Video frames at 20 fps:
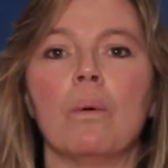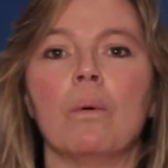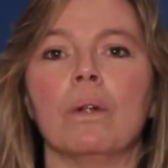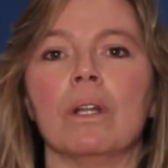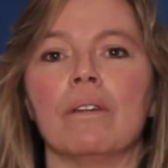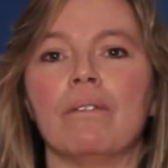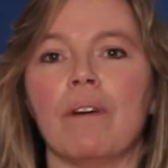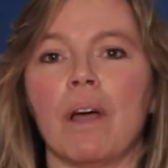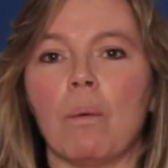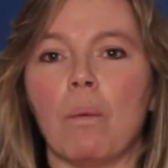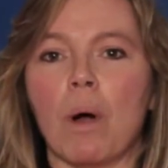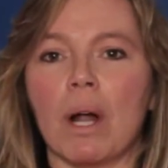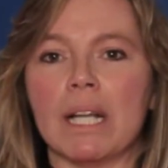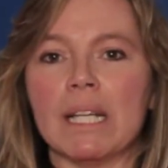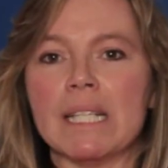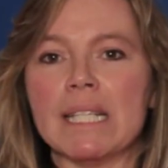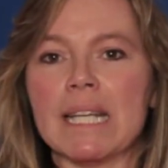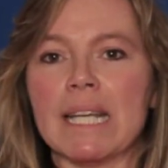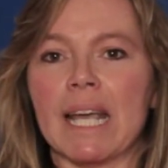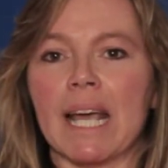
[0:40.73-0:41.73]
Well, if I
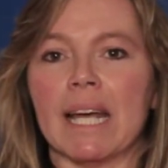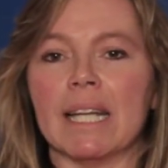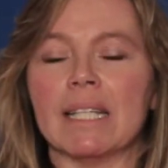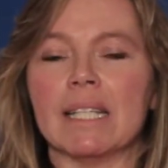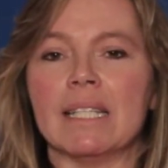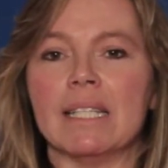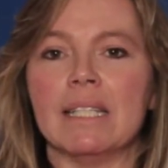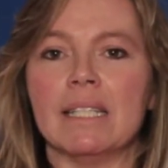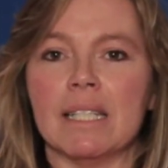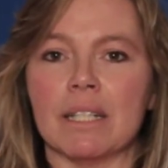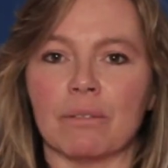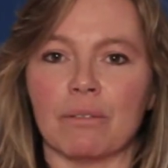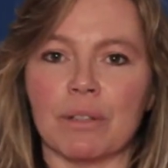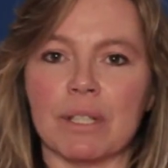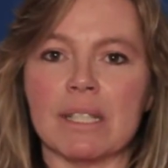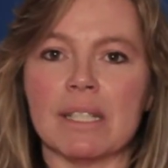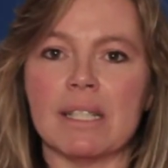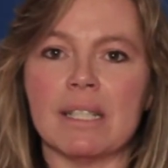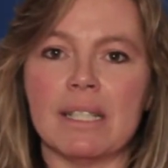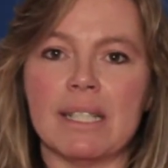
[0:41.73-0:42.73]
wanted to get
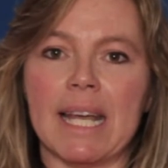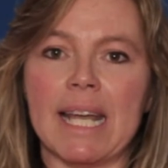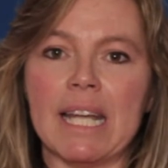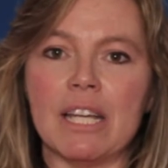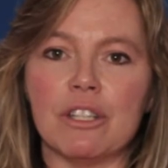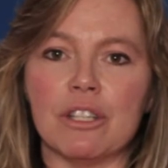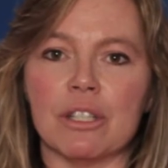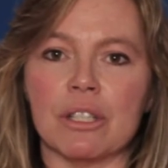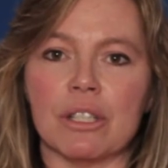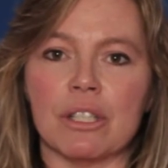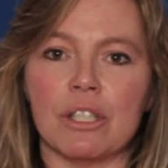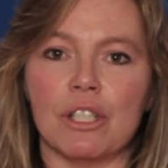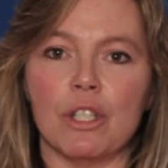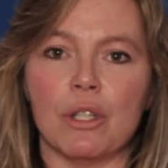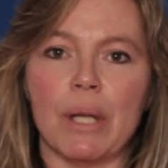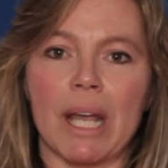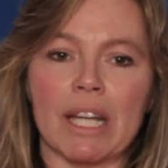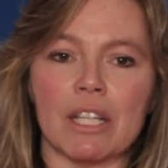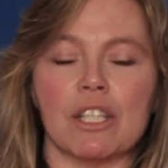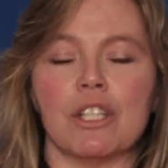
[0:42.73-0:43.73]
different stages
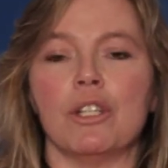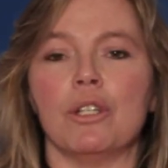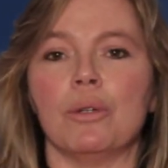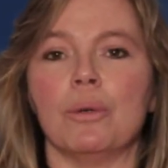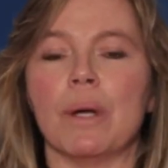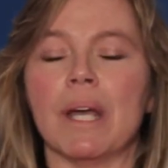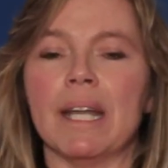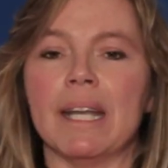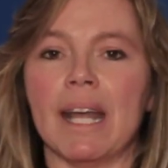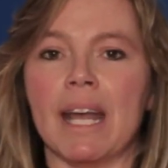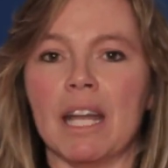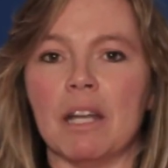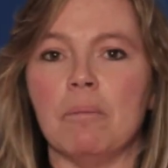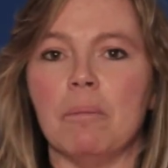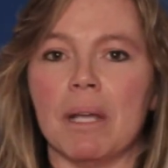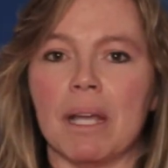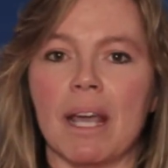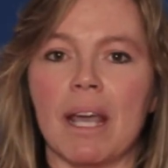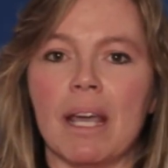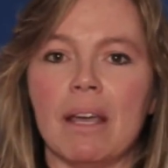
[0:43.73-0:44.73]
to get to an
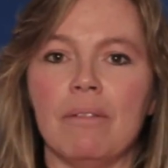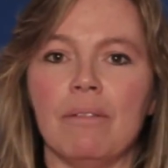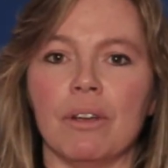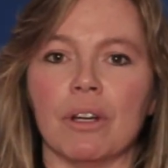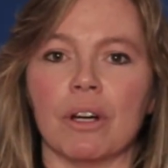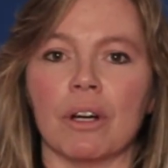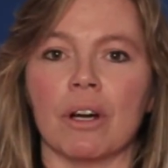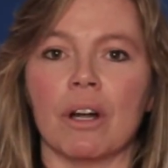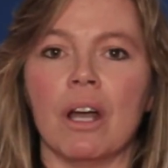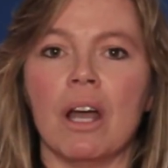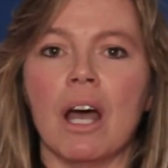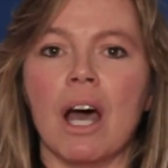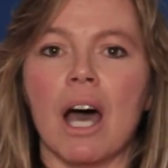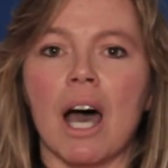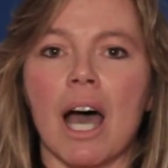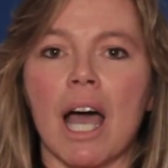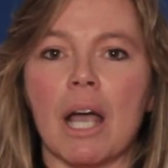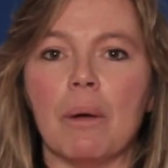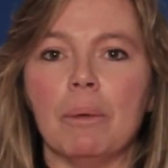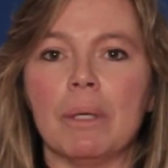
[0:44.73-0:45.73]
end behavior,
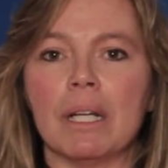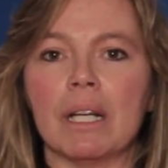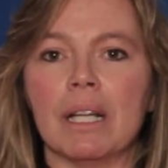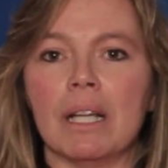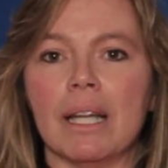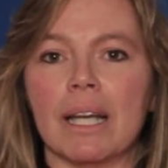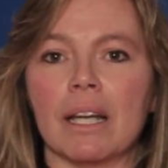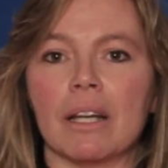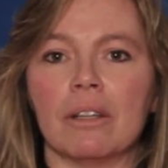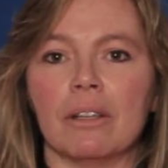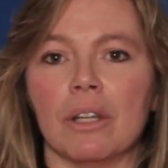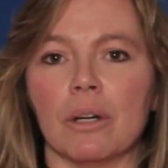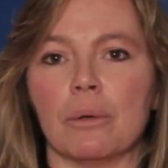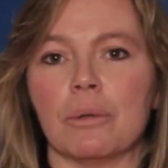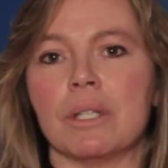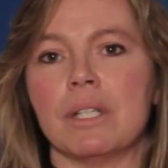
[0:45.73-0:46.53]
I would click those